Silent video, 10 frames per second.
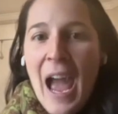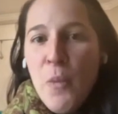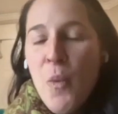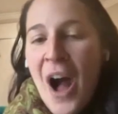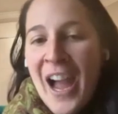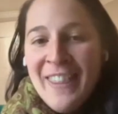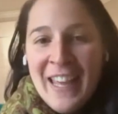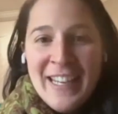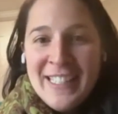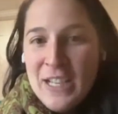why
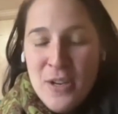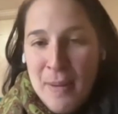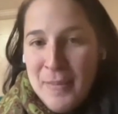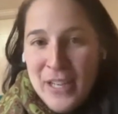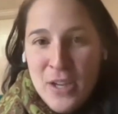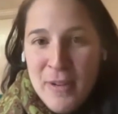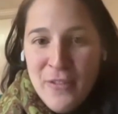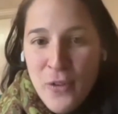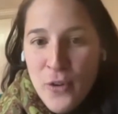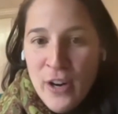that is, it could, I mean, it could
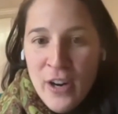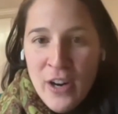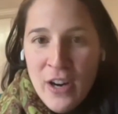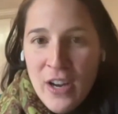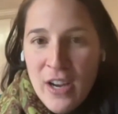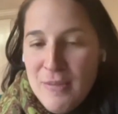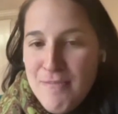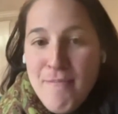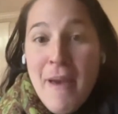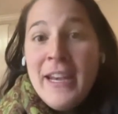be for
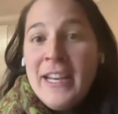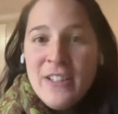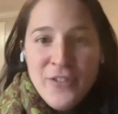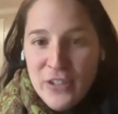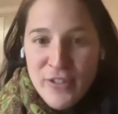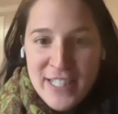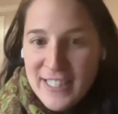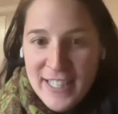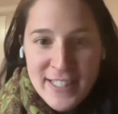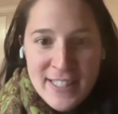many different
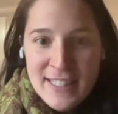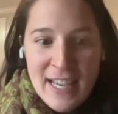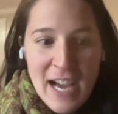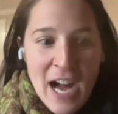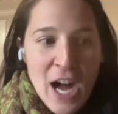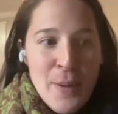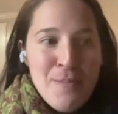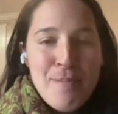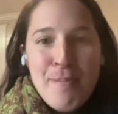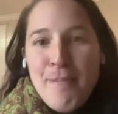reasons.
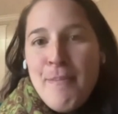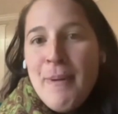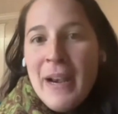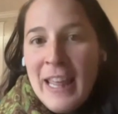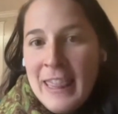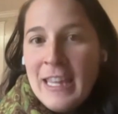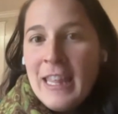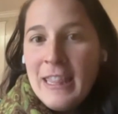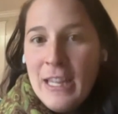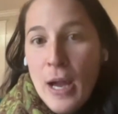Um, but I think
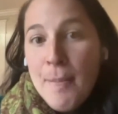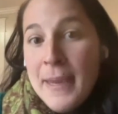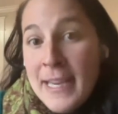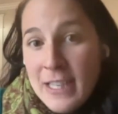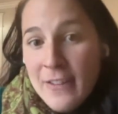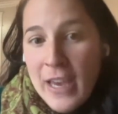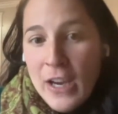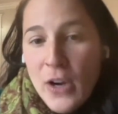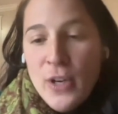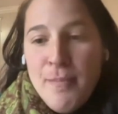that there, a piece of
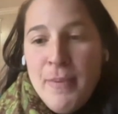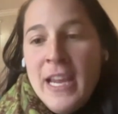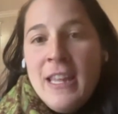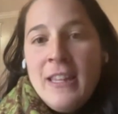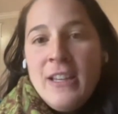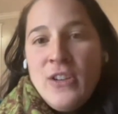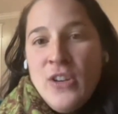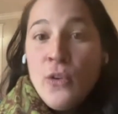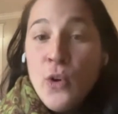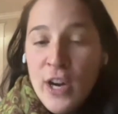it could be,
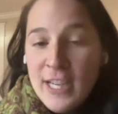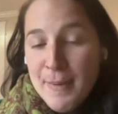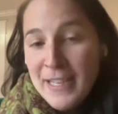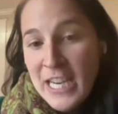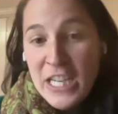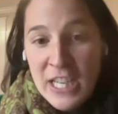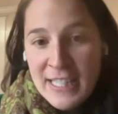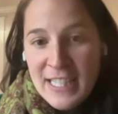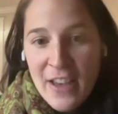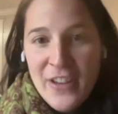you know, your
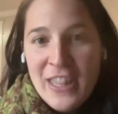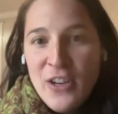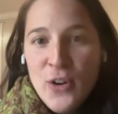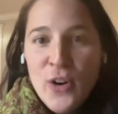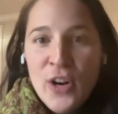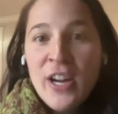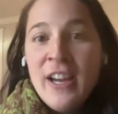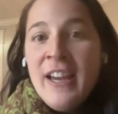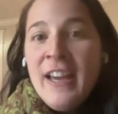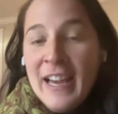expectations of it that you're,
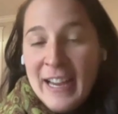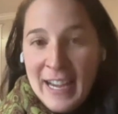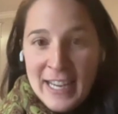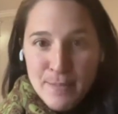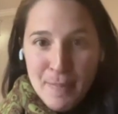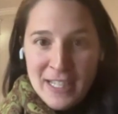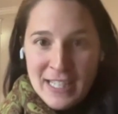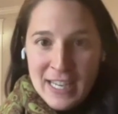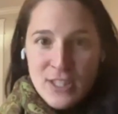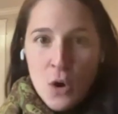again,
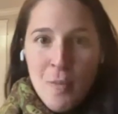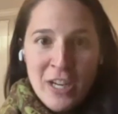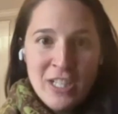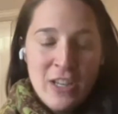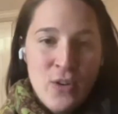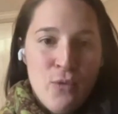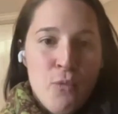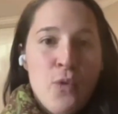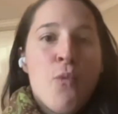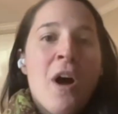expecting so much that you,
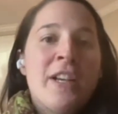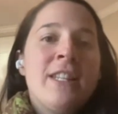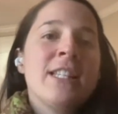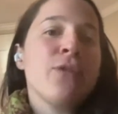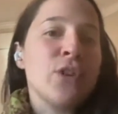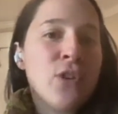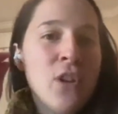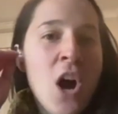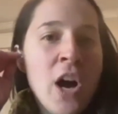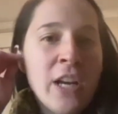you wanted this for
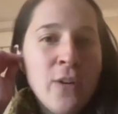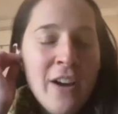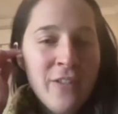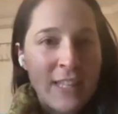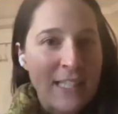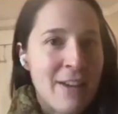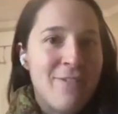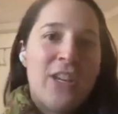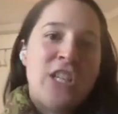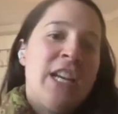so long and you have this
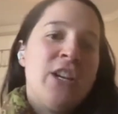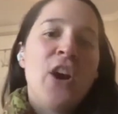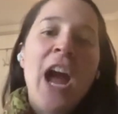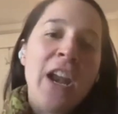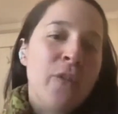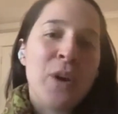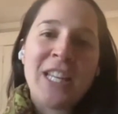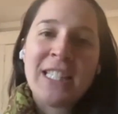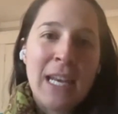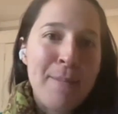vision in your head of
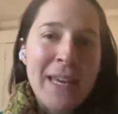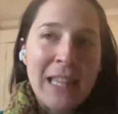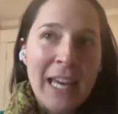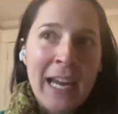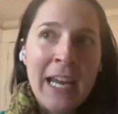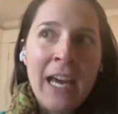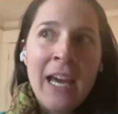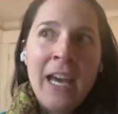what it's going to be like.